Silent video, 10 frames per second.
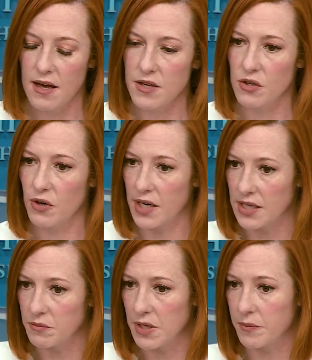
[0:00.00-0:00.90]

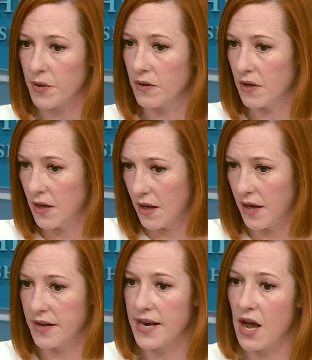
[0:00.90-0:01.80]
Ukrainian people
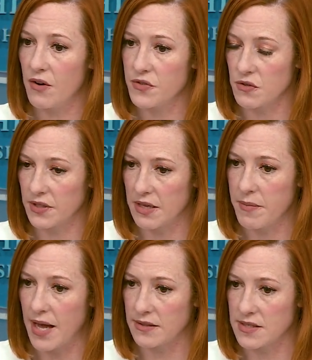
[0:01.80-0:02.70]
and now have certainly
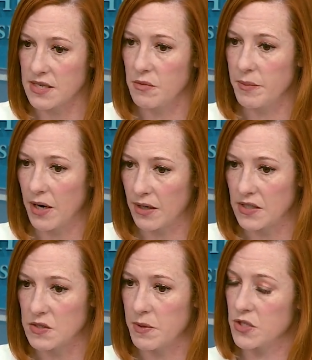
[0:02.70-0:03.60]
impacted some
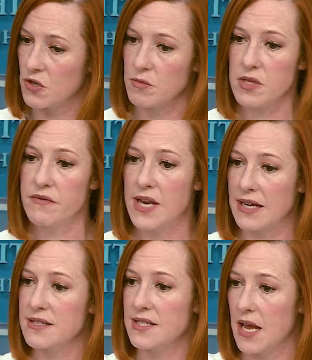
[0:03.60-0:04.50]
Americans. But in terms of
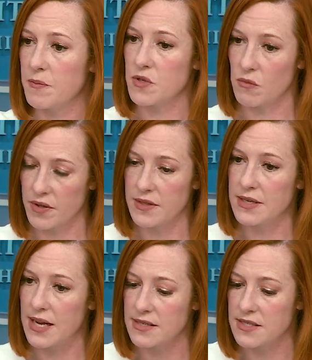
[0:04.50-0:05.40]
next steps or what the
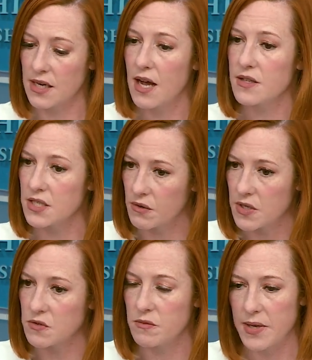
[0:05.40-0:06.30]
next
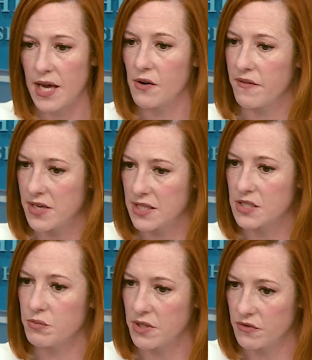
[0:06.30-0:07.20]
consequence would be, I don't have anything
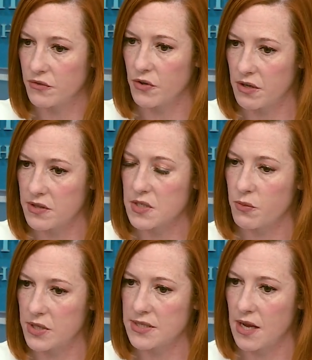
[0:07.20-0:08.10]
to preview for you at this
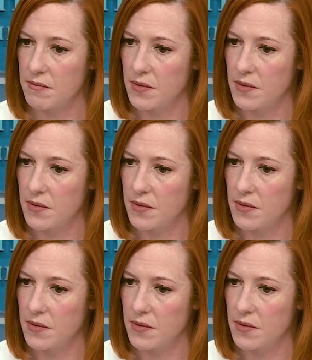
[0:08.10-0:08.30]
point in time.